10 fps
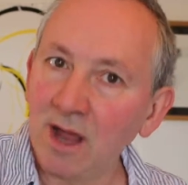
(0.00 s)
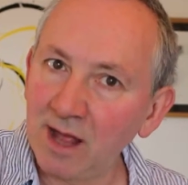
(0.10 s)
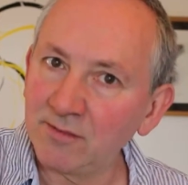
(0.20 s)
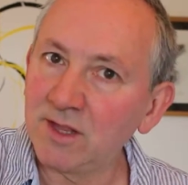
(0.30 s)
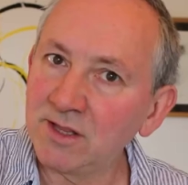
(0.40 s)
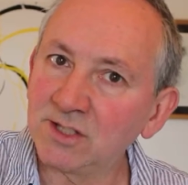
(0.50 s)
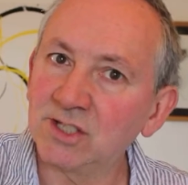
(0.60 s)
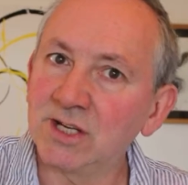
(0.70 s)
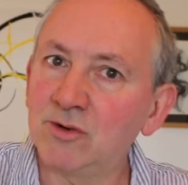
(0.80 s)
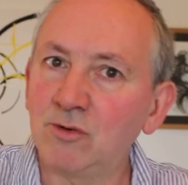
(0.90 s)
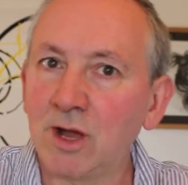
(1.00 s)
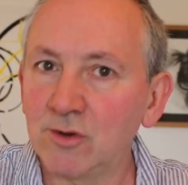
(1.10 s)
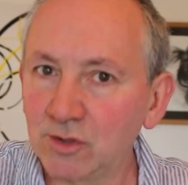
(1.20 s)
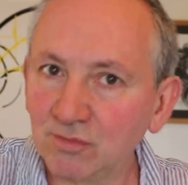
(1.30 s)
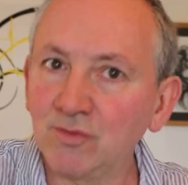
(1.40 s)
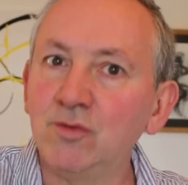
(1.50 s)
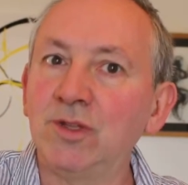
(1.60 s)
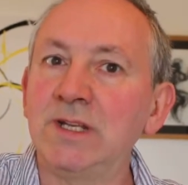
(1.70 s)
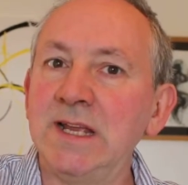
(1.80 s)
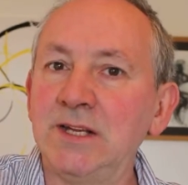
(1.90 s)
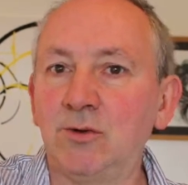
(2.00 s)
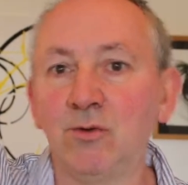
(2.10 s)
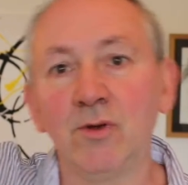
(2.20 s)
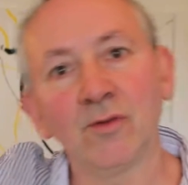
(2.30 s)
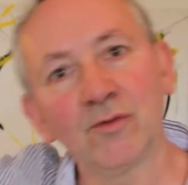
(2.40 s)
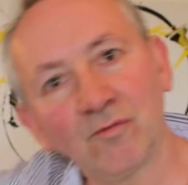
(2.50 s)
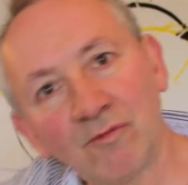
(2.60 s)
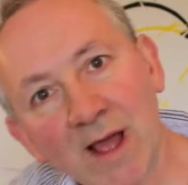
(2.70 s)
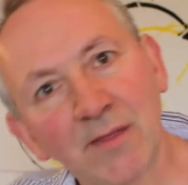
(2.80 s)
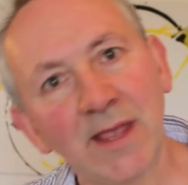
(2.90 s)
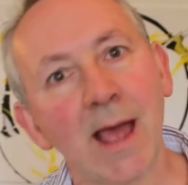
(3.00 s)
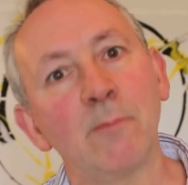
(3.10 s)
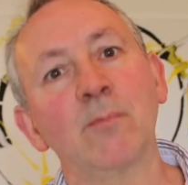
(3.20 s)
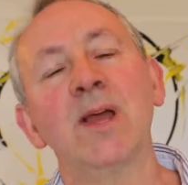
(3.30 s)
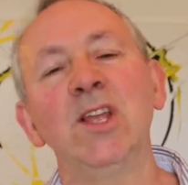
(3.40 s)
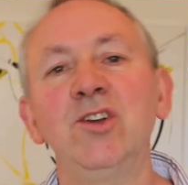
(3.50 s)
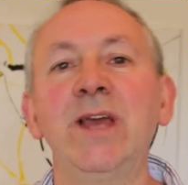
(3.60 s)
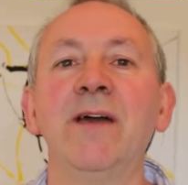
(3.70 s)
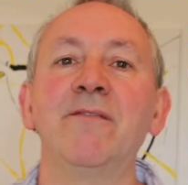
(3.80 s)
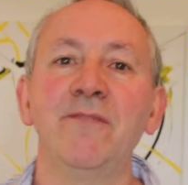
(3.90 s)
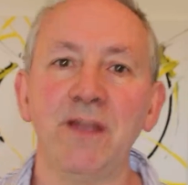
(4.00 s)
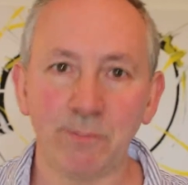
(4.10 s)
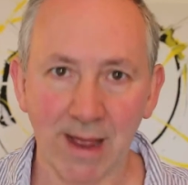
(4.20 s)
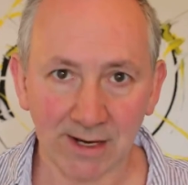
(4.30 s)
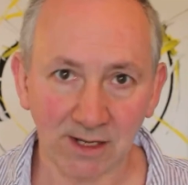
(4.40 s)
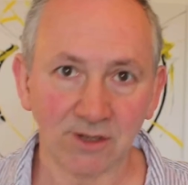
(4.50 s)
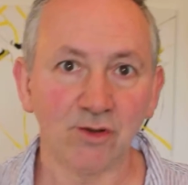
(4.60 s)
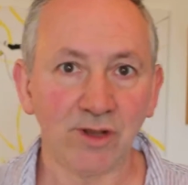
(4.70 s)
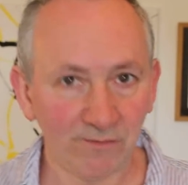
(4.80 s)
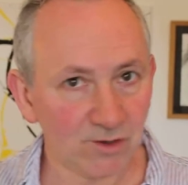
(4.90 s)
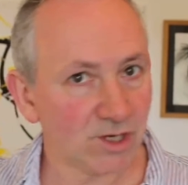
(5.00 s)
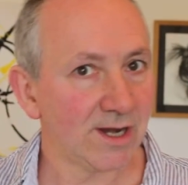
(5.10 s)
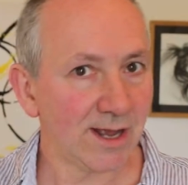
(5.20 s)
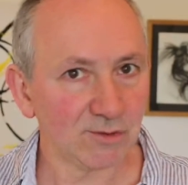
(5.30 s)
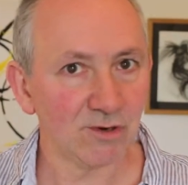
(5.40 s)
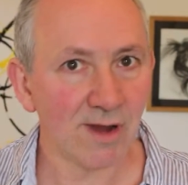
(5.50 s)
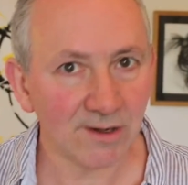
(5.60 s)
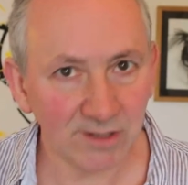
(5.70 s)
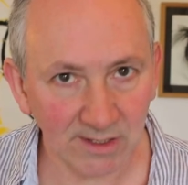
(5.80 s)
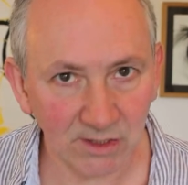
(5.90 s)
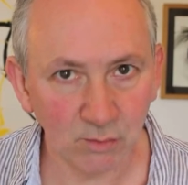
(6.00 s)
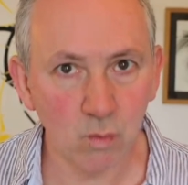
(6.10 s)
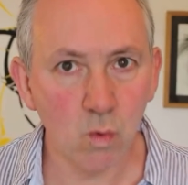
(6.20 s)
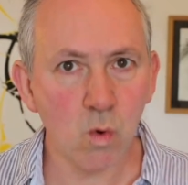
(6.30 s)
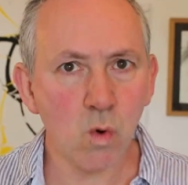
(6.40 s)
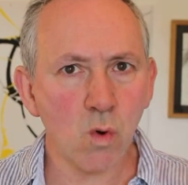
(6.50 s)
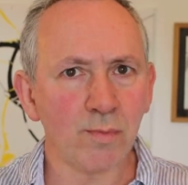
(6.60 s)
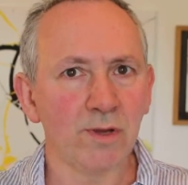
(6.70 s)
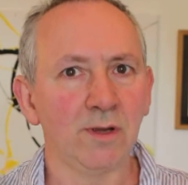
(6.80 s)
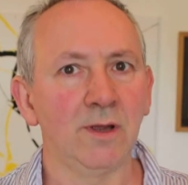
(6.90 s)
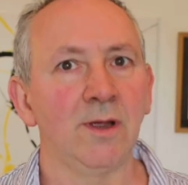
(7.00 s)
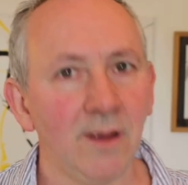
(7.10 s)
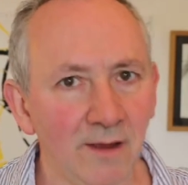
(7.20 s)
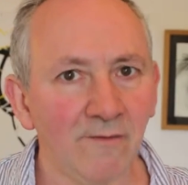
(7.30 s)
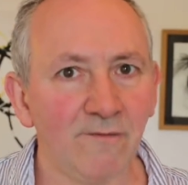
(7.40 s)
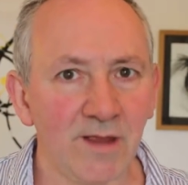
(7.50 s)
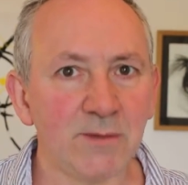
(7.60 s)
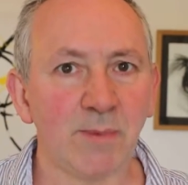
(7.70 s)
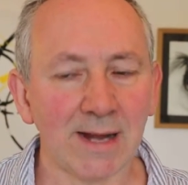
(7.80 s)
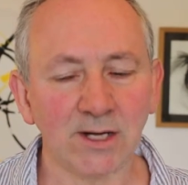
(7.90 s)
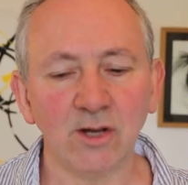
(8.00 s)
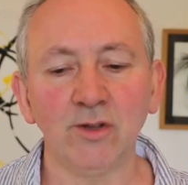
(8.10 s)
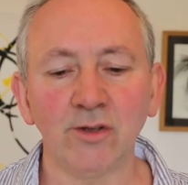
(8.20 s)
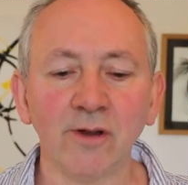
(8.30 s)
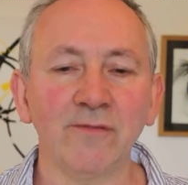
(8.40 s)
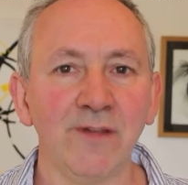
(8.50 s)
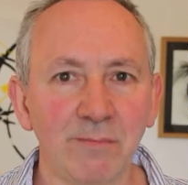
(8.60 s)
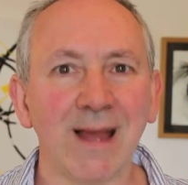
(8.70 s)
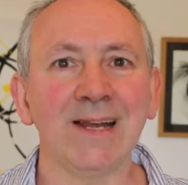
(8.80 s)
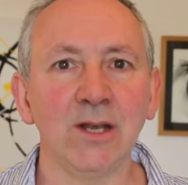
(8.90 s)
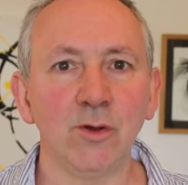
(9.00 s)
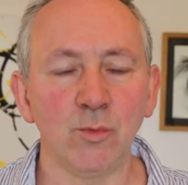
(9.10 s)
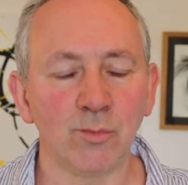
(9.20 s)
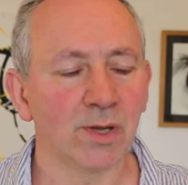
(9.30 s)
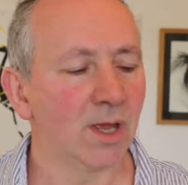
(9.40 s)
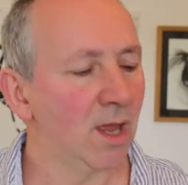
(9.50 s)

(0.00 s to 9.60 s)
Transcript: and then the signal goes through the needle round the amp. You get feedback. If you turn it up too loud, you get this whoop feedback. You've got a feedback loop.